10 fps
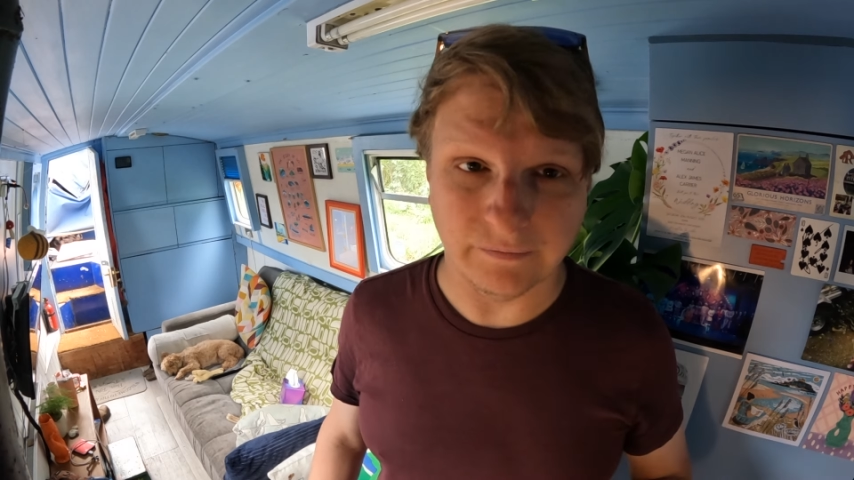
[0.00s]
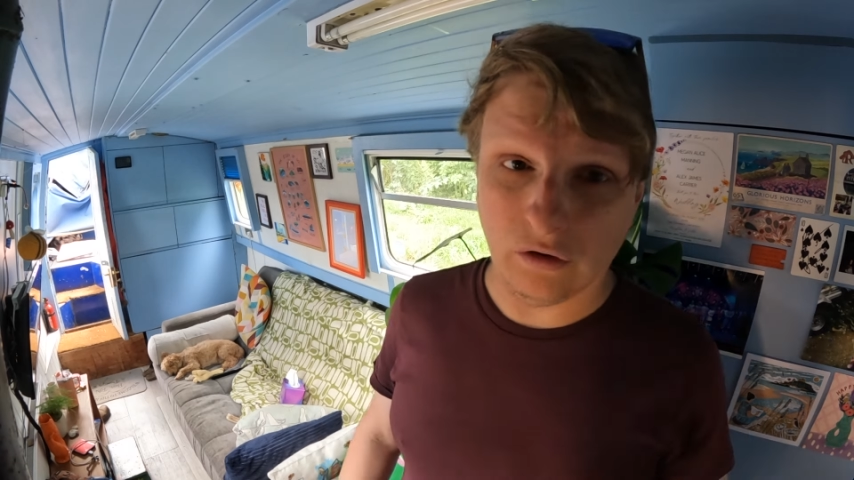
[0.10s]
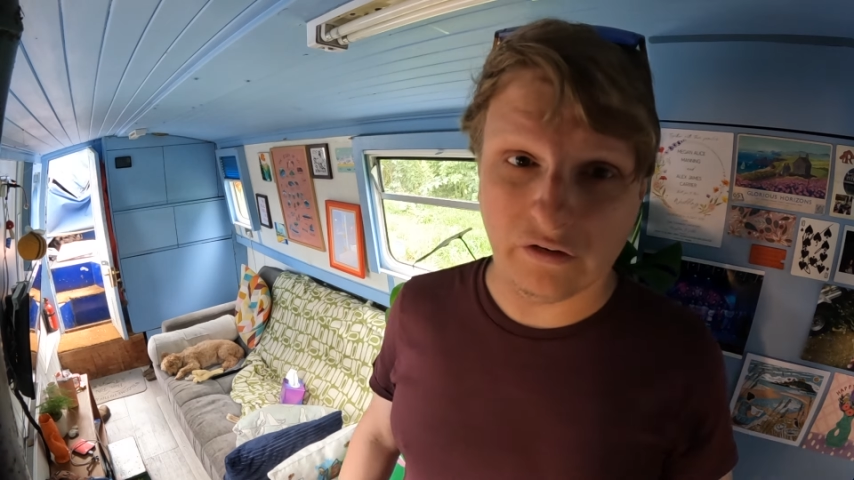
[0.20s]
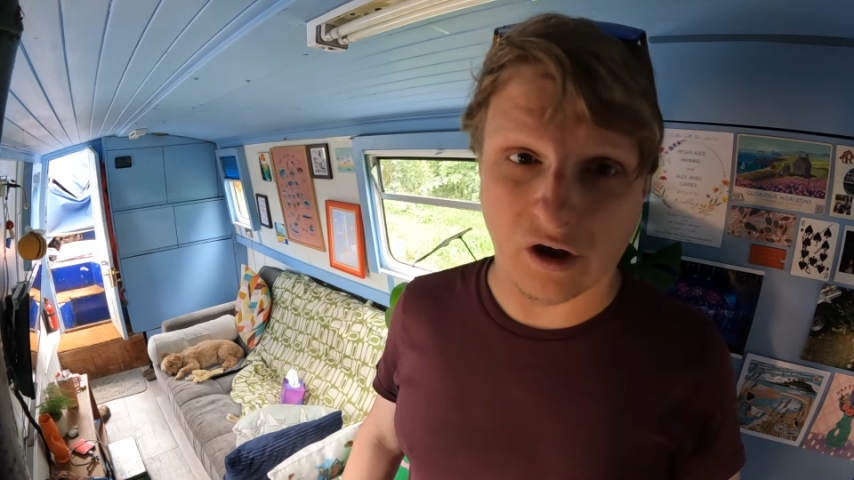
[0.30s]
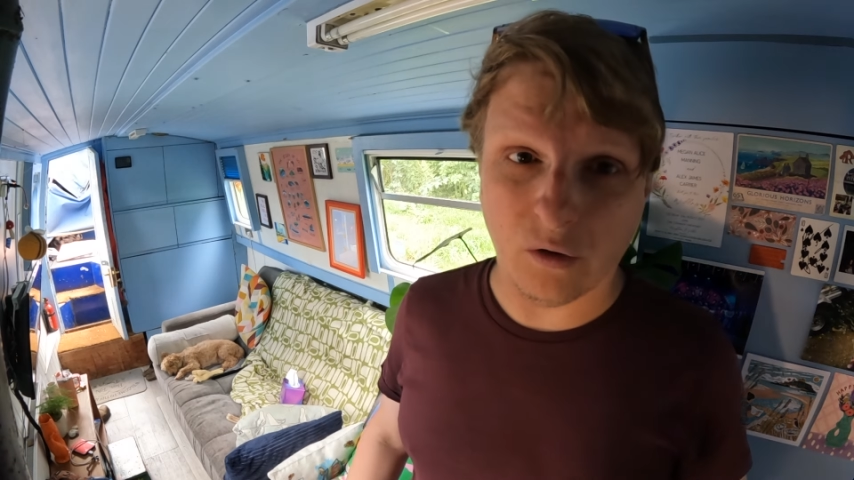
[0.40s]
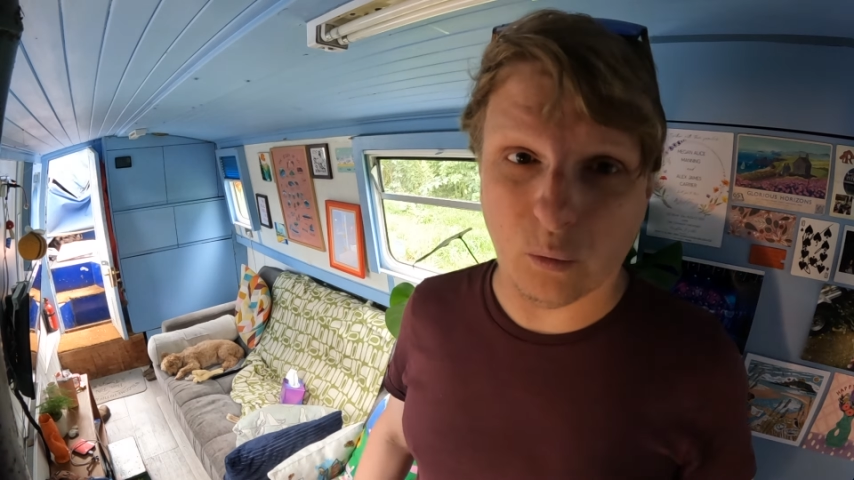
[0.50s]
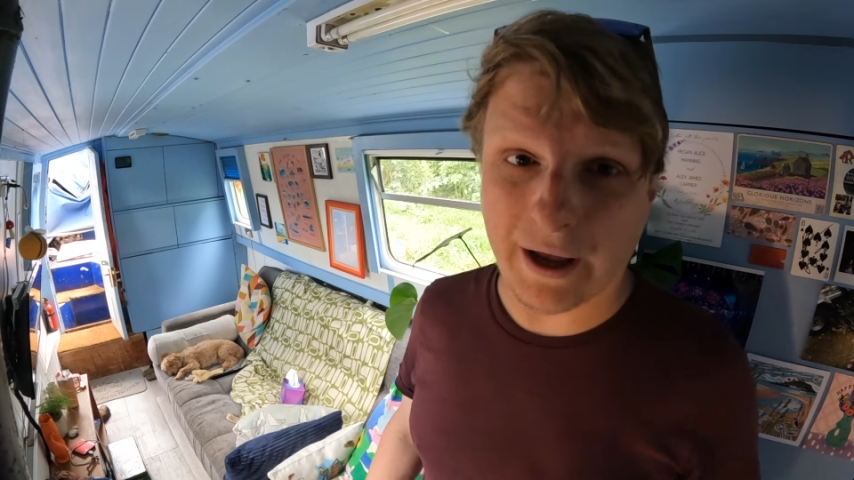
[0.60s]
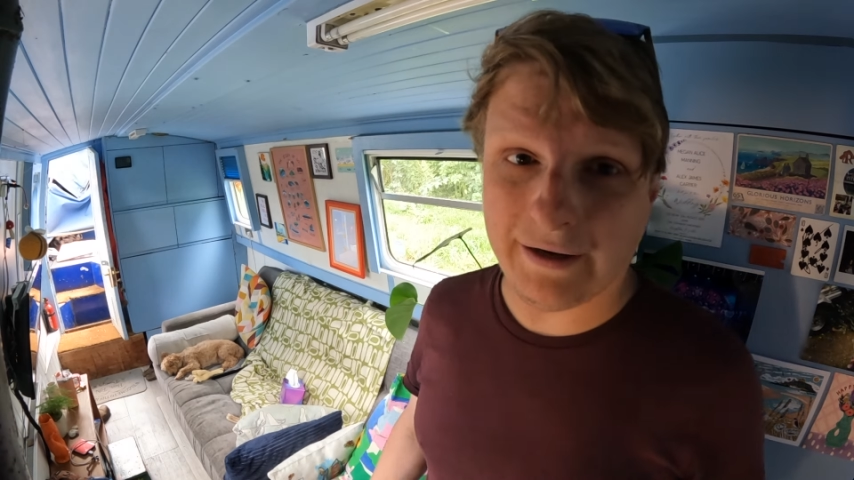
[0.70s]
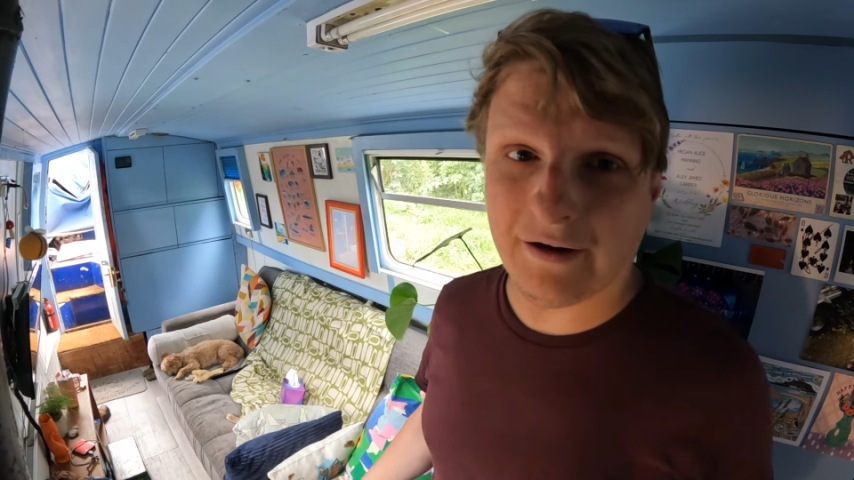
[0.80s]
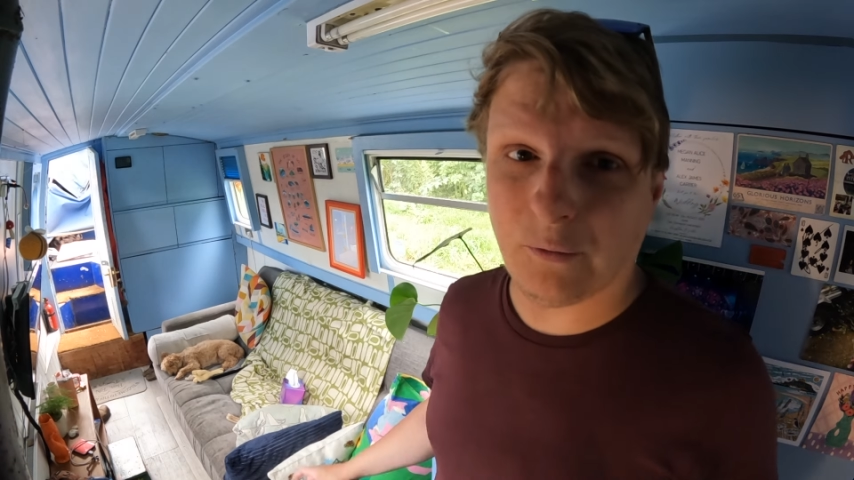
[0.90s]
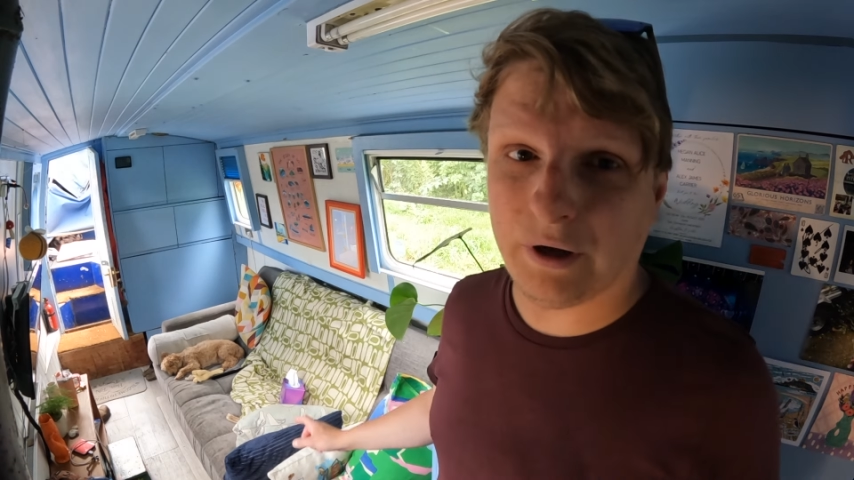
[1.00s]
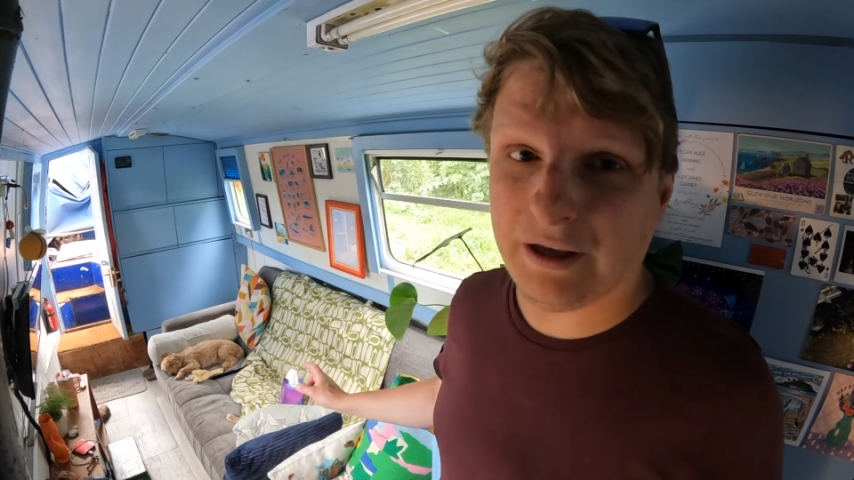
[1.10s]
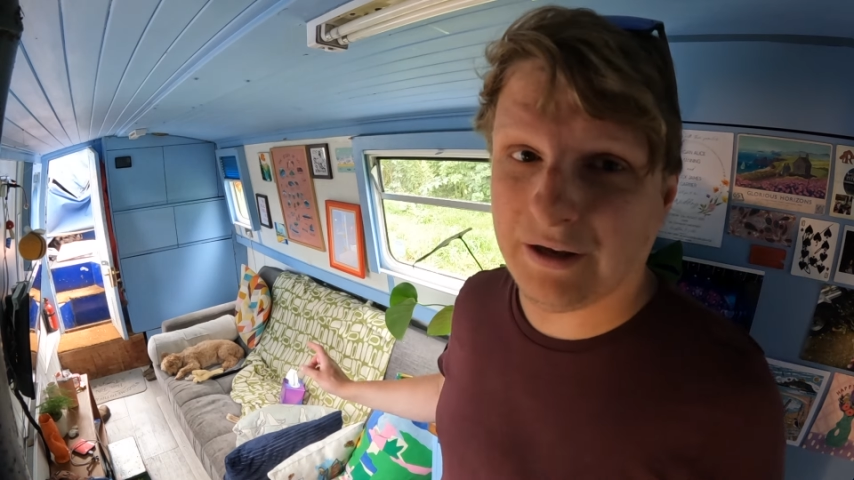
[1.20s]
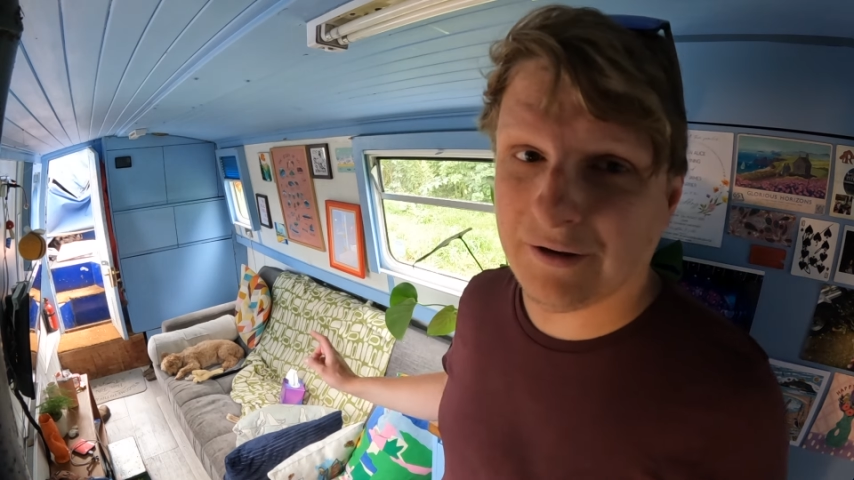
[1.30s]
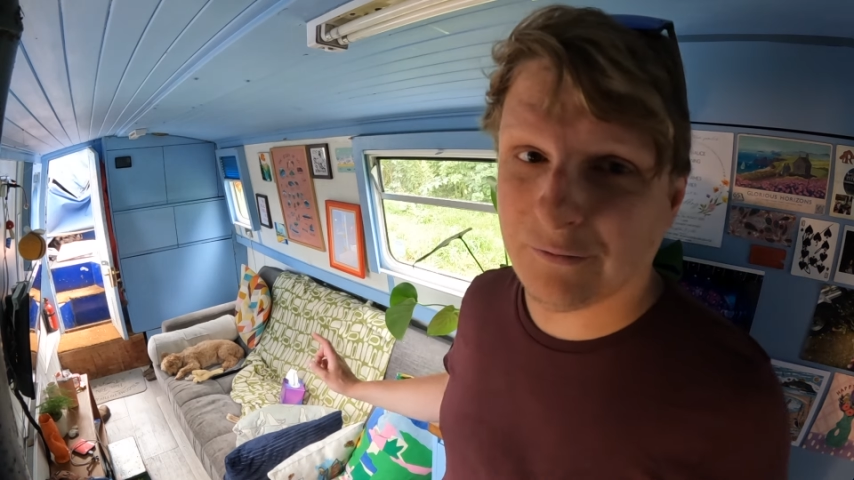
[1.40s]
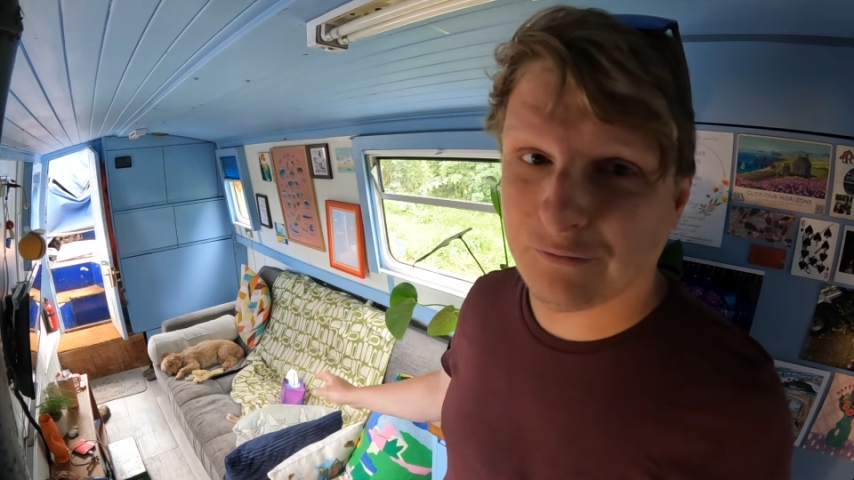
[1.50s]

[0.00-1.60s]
Also, when we